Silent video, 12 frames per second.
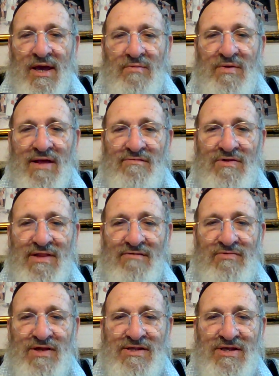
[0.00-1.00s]
We'll have a
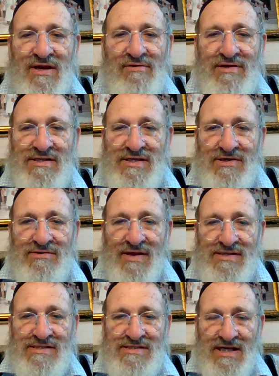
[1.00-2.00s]
lovely dairy dinner,
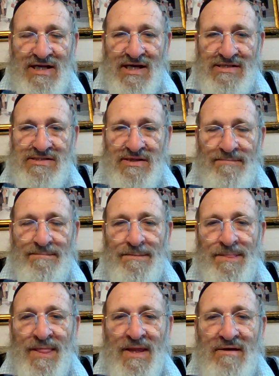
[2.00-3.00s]
as is the custom,
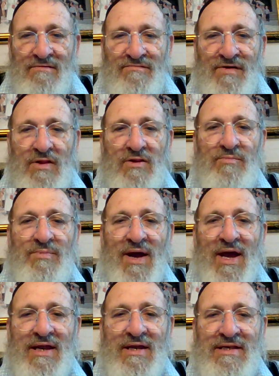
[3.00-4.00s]
followed
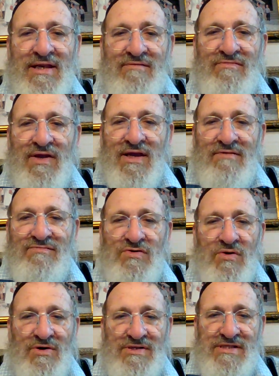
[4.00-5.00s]
by an evening of
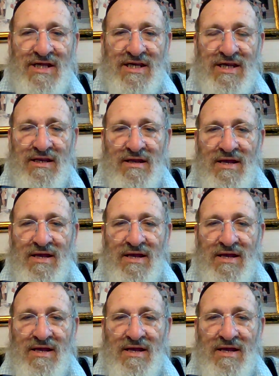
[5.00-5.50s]
Torah study,